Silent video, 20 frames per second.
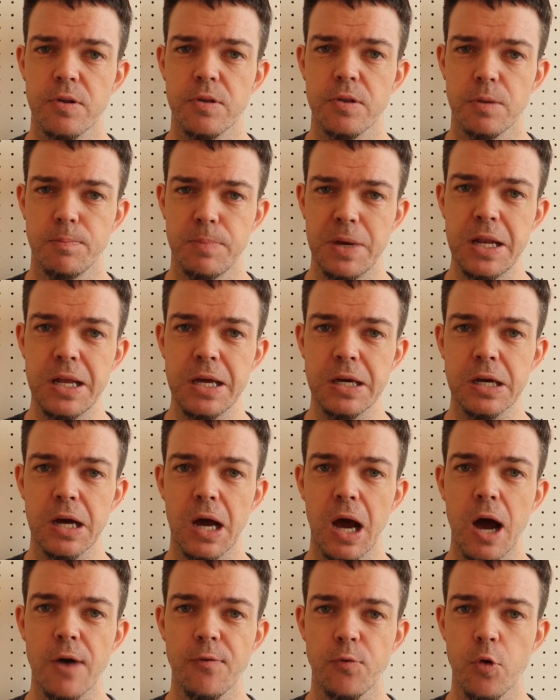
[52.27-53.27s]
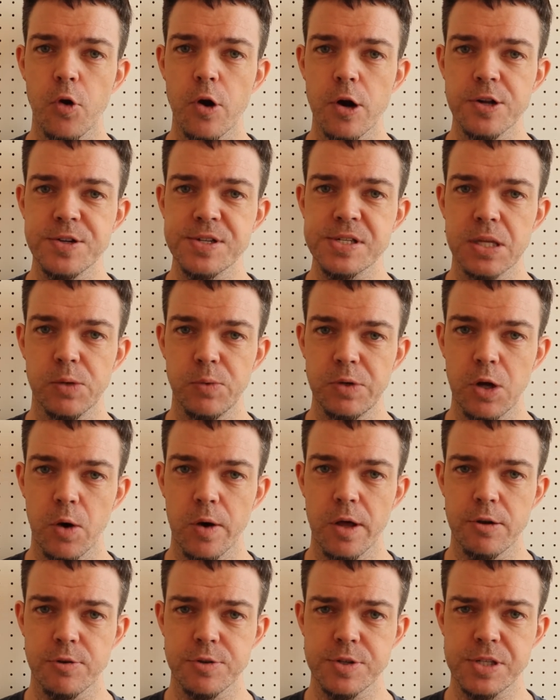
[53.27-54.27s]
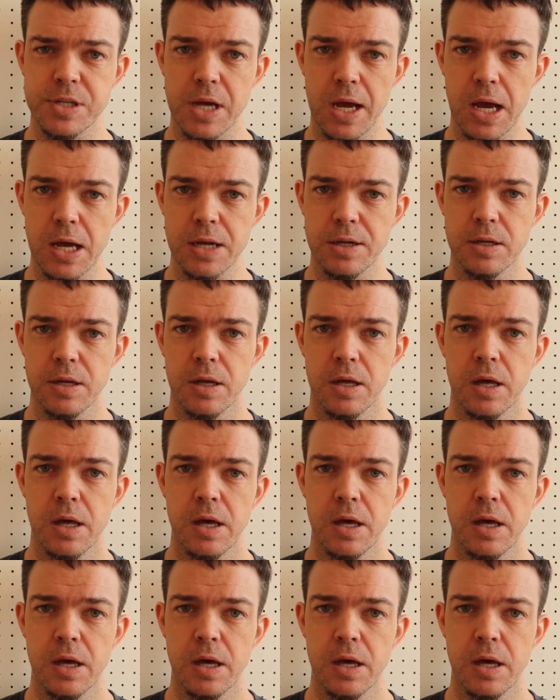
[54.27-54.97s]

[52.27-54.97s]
the meaning of words that we don't understand